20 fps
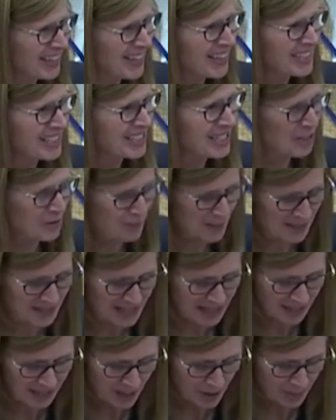Can anticipate
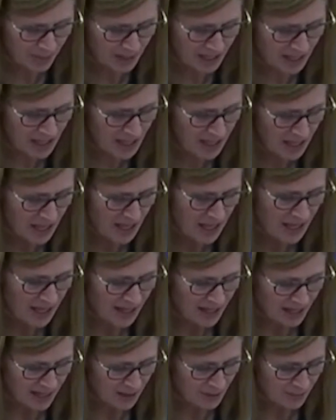that coming.
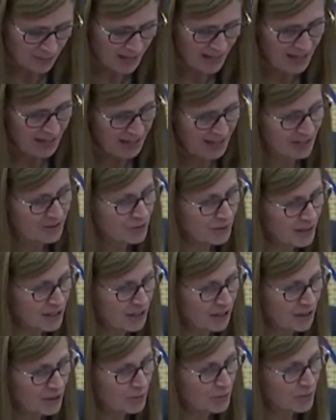And
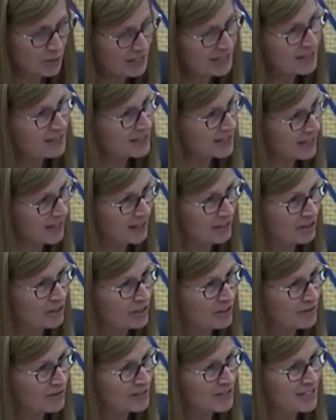we are bringing together
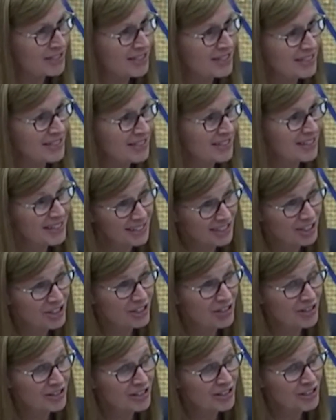universities and
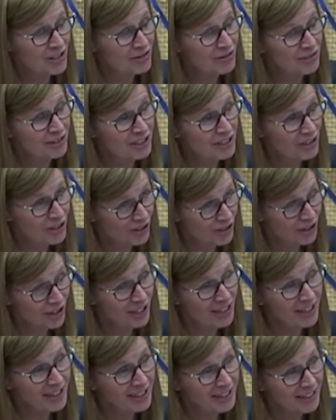industries to really
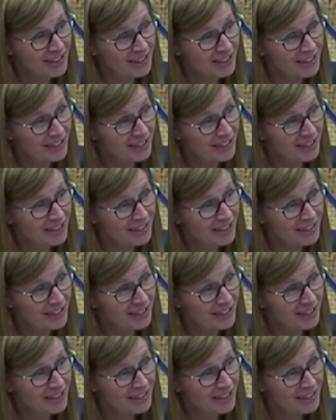target